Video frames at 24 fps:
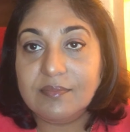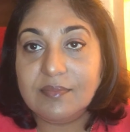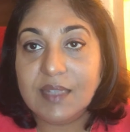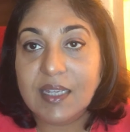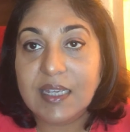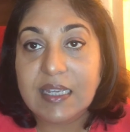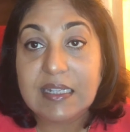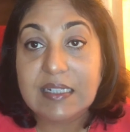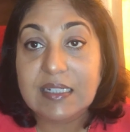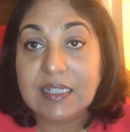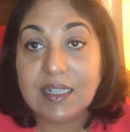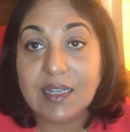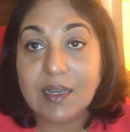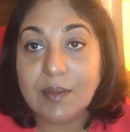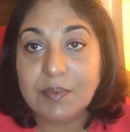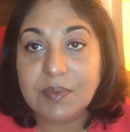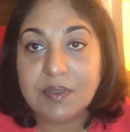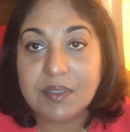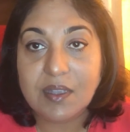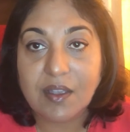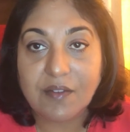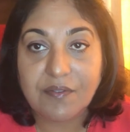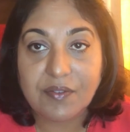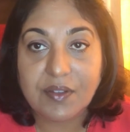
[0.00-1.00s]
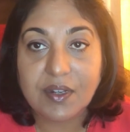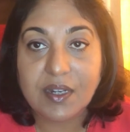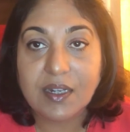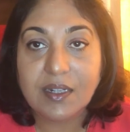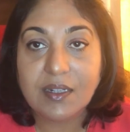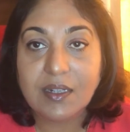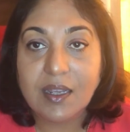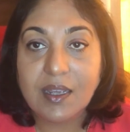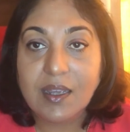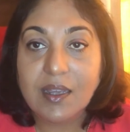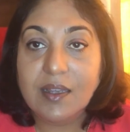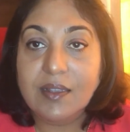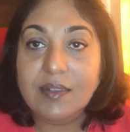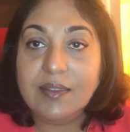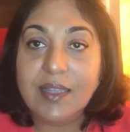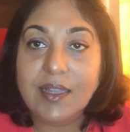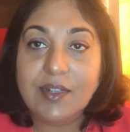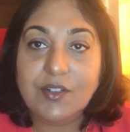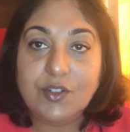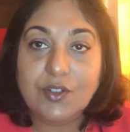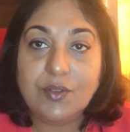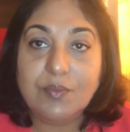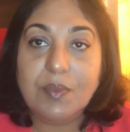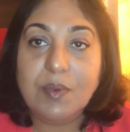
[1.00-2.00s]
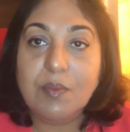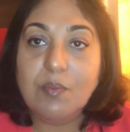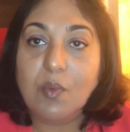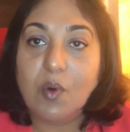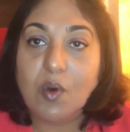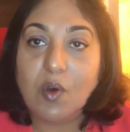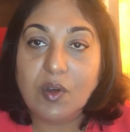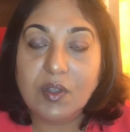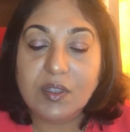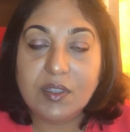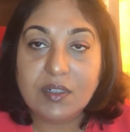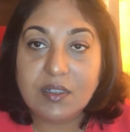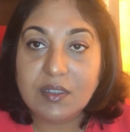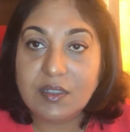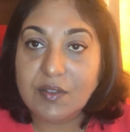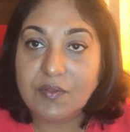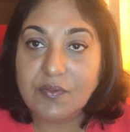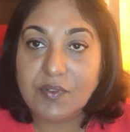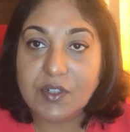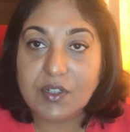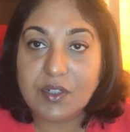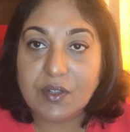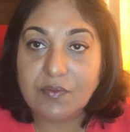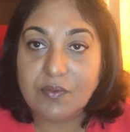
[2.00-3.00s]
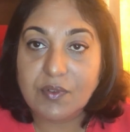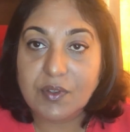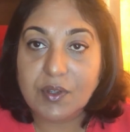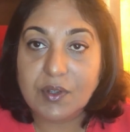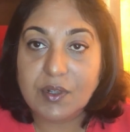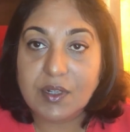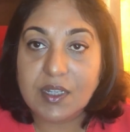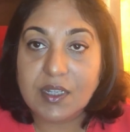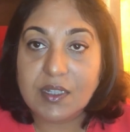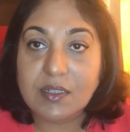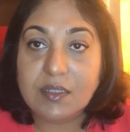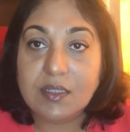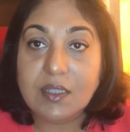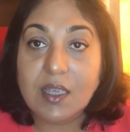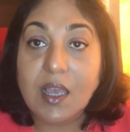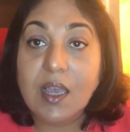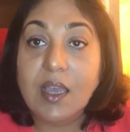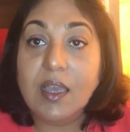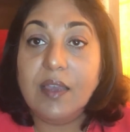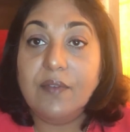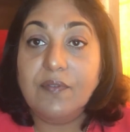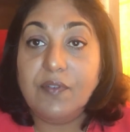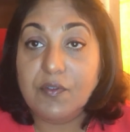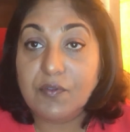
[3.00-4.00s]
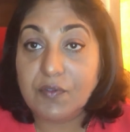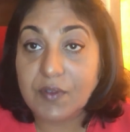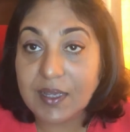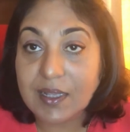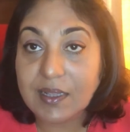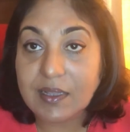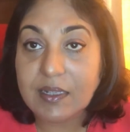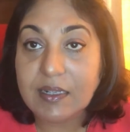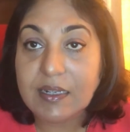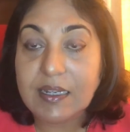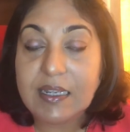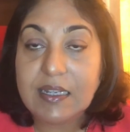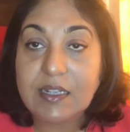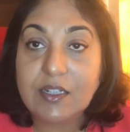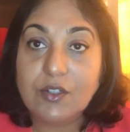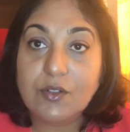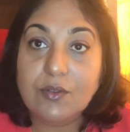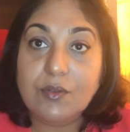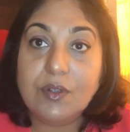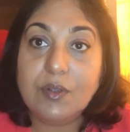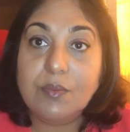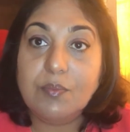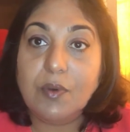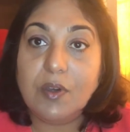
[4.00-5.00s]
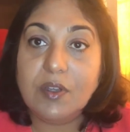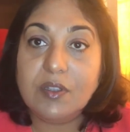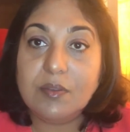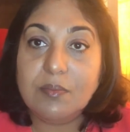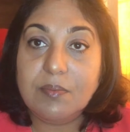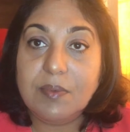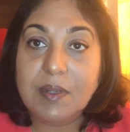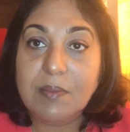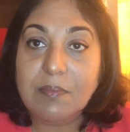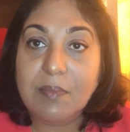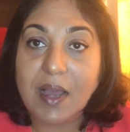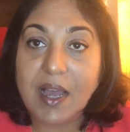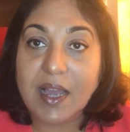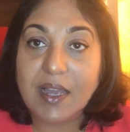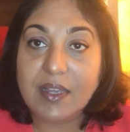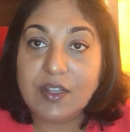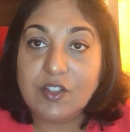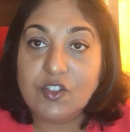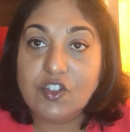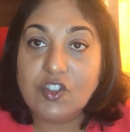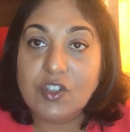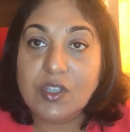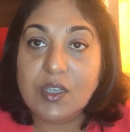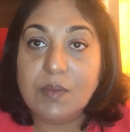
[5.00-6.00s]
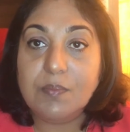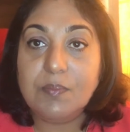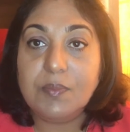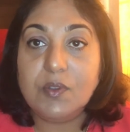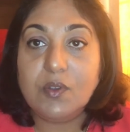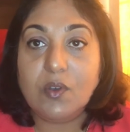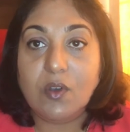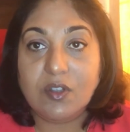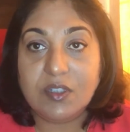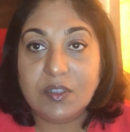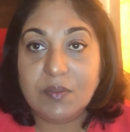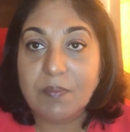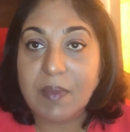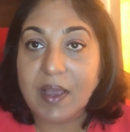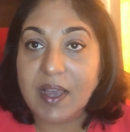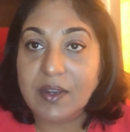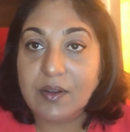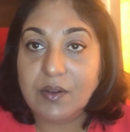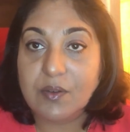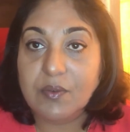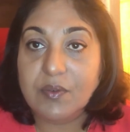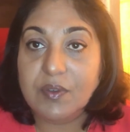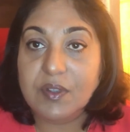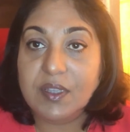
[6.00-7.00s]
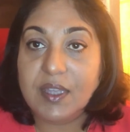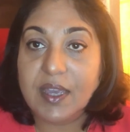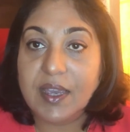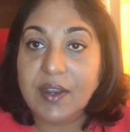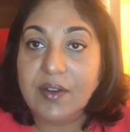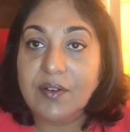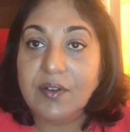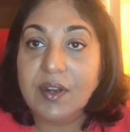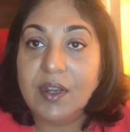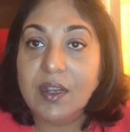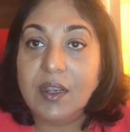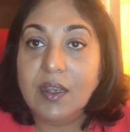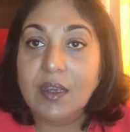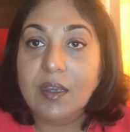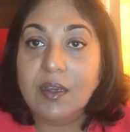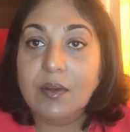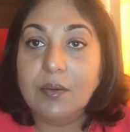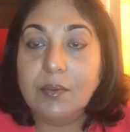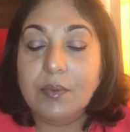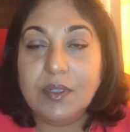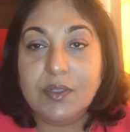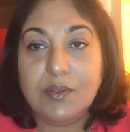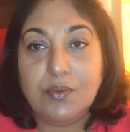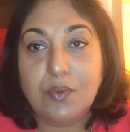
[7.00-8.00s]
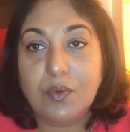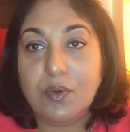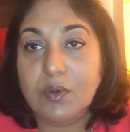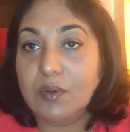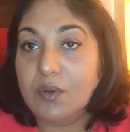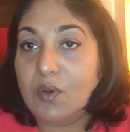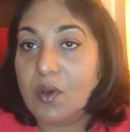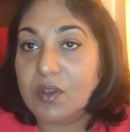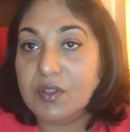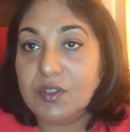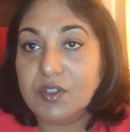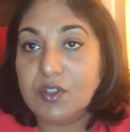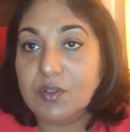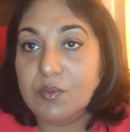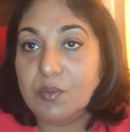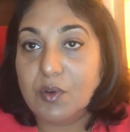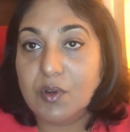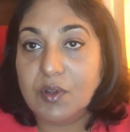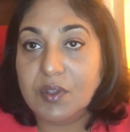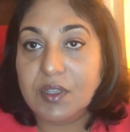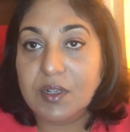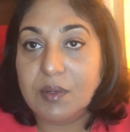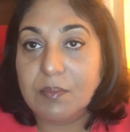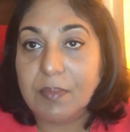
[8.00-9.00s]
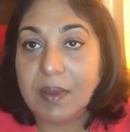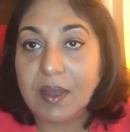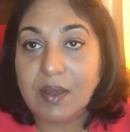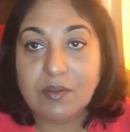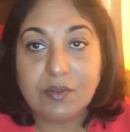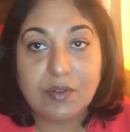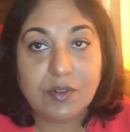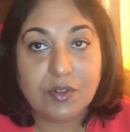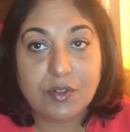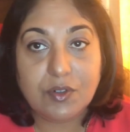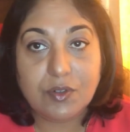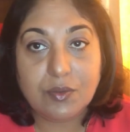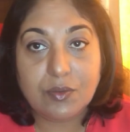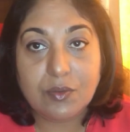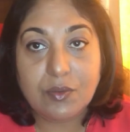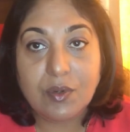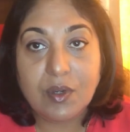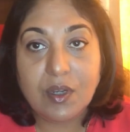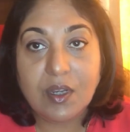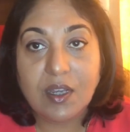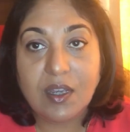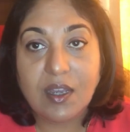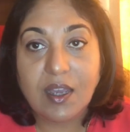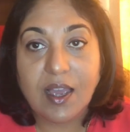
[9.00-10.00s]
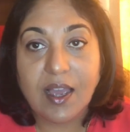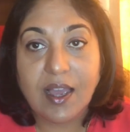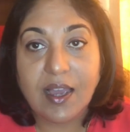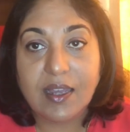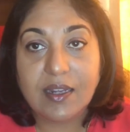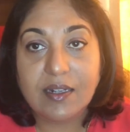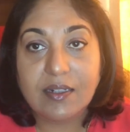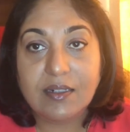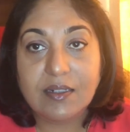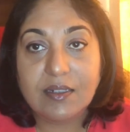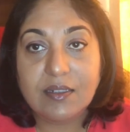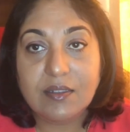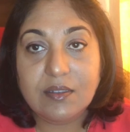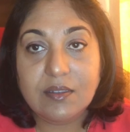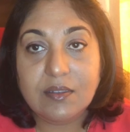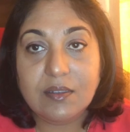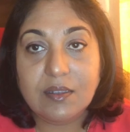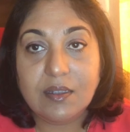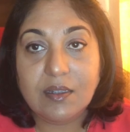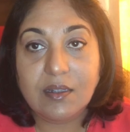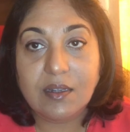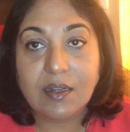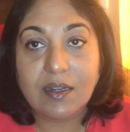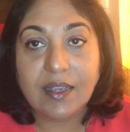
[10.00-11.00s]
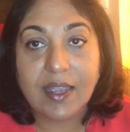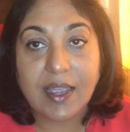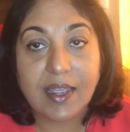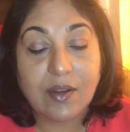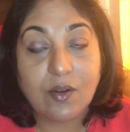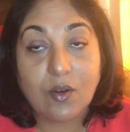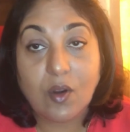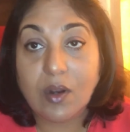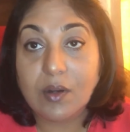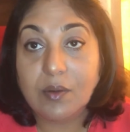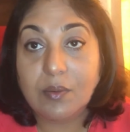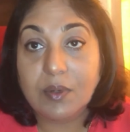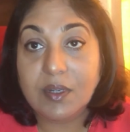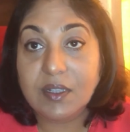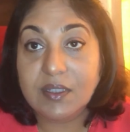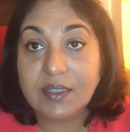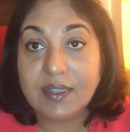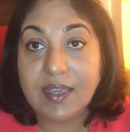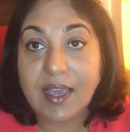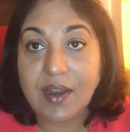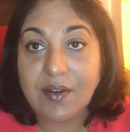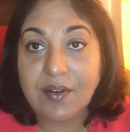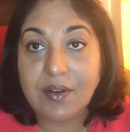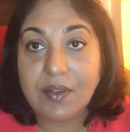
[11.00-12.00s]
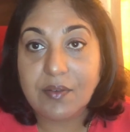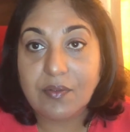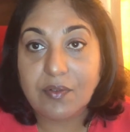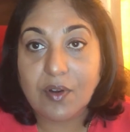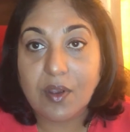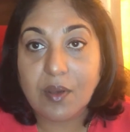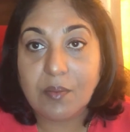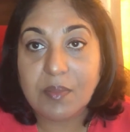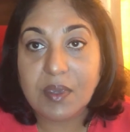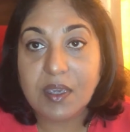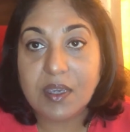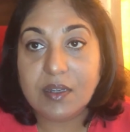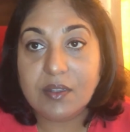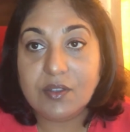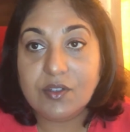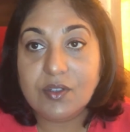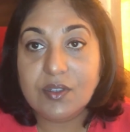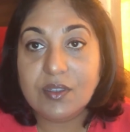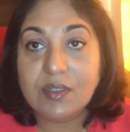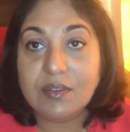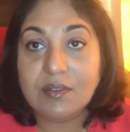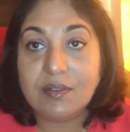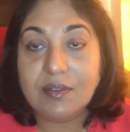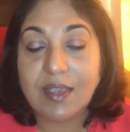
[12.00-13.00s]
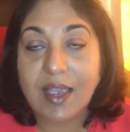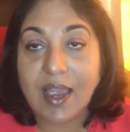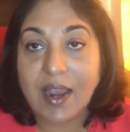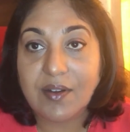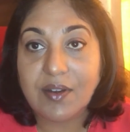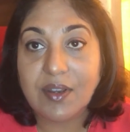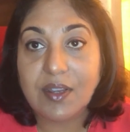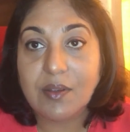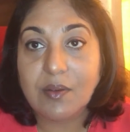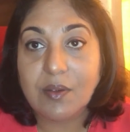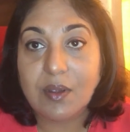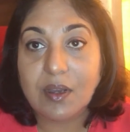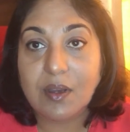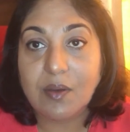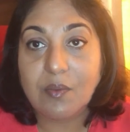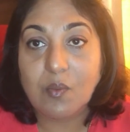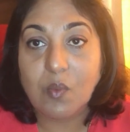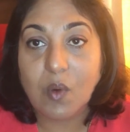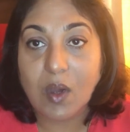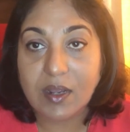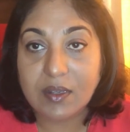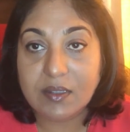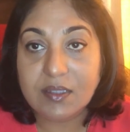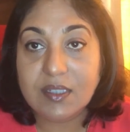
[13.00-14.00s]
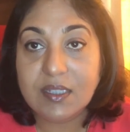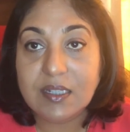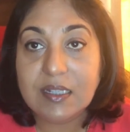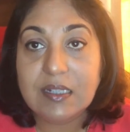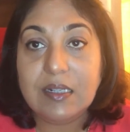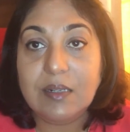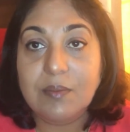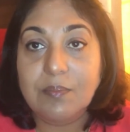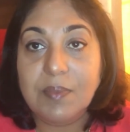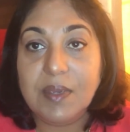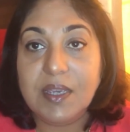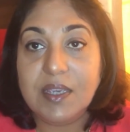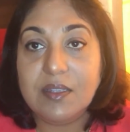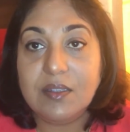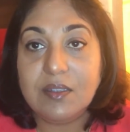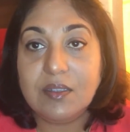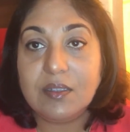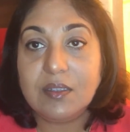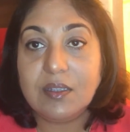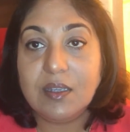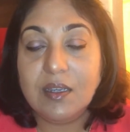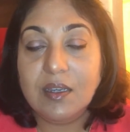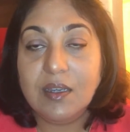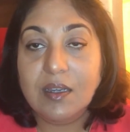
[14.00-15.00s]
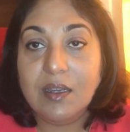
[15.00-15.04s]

heating up stuff in it, that should be more than sufficient for your needs. If you feel the need, you could possibly buy a cheap saucepan over there, which won't cost you more than £1 or £2, and is again not worth carrying from here. Just carry a single piece